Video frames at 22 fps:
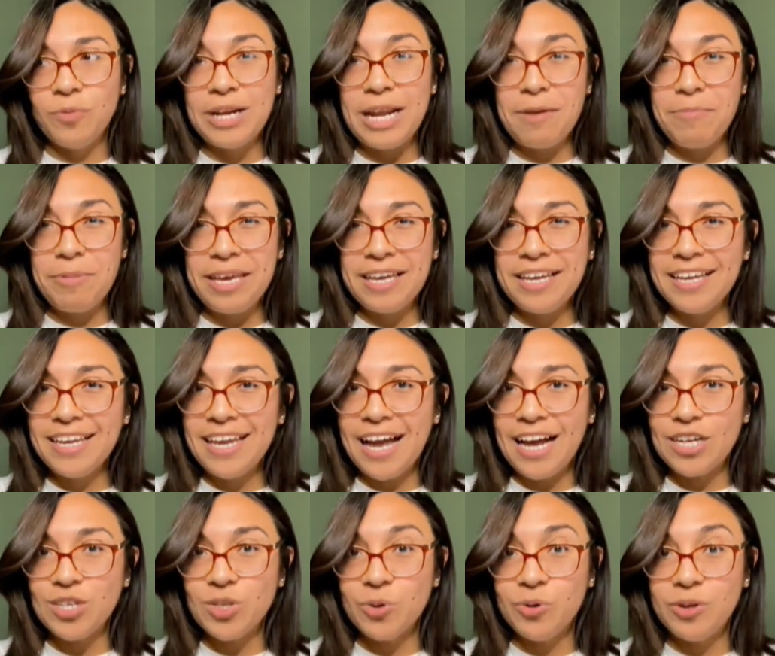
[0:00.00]
When I make a
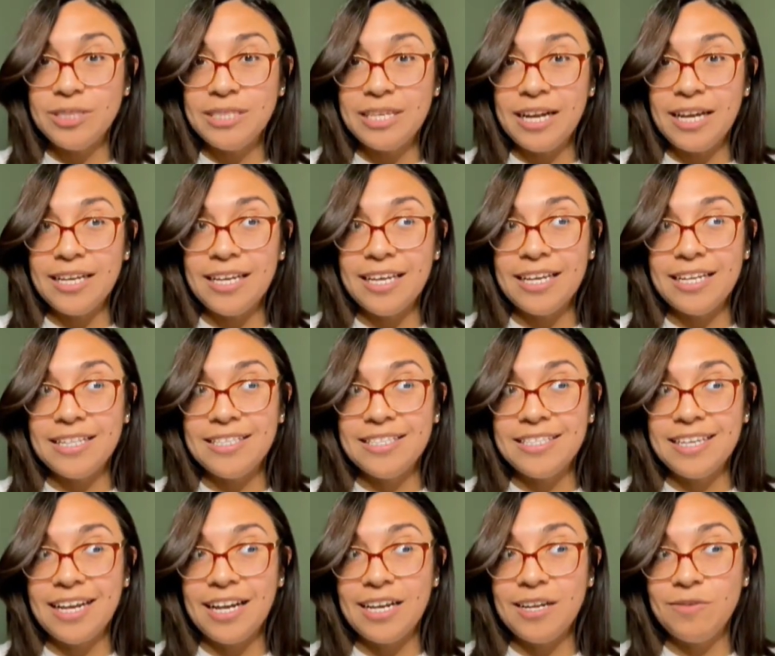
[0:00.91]
casual deck, it's
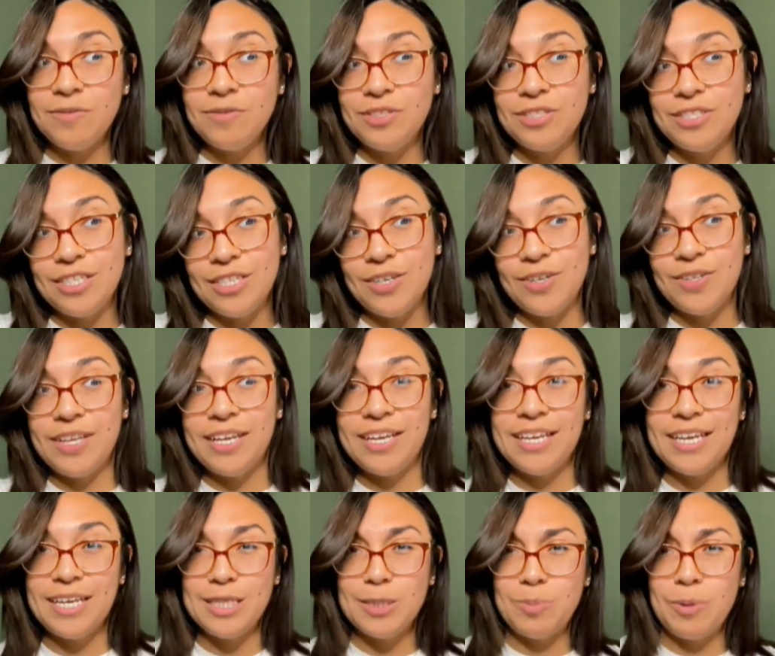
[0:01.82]
kind of still
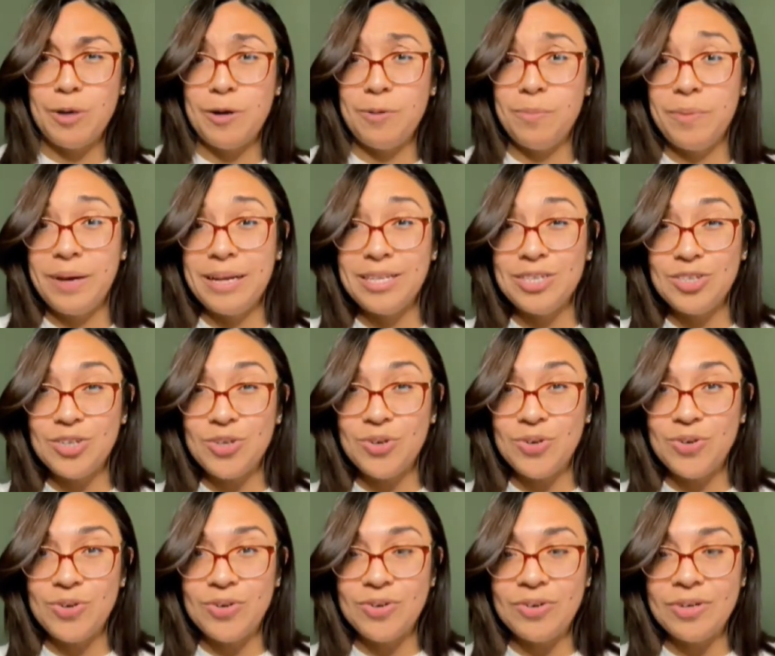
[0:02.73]
like
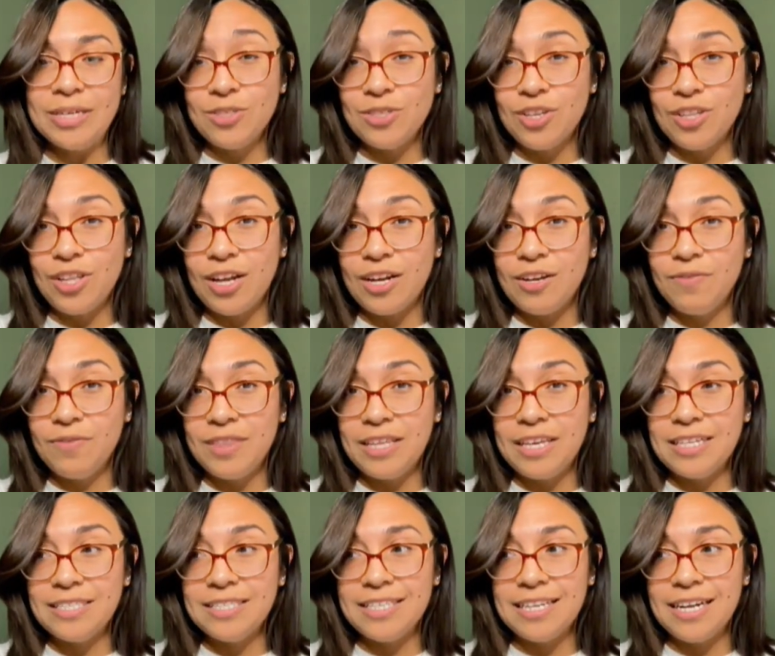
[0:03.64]
experimental. There's a lot of
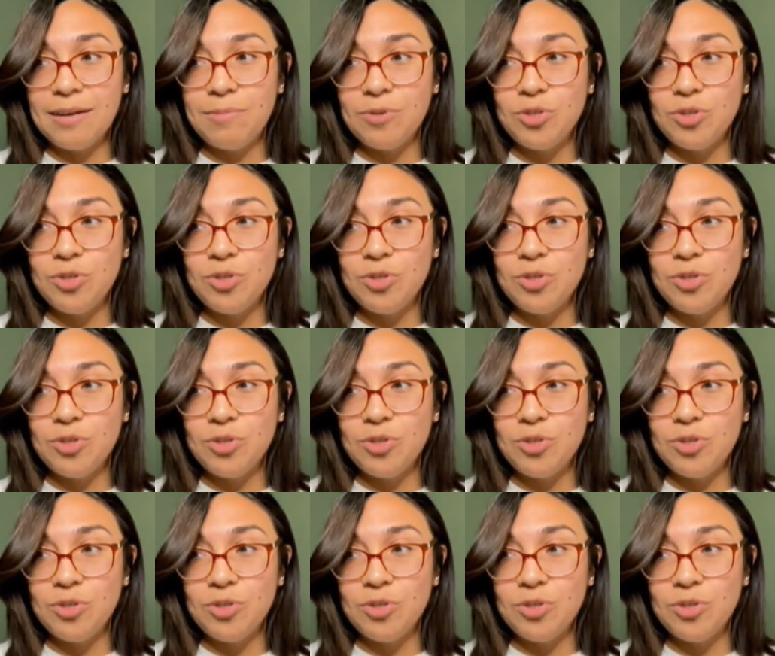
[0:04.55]
things that I'm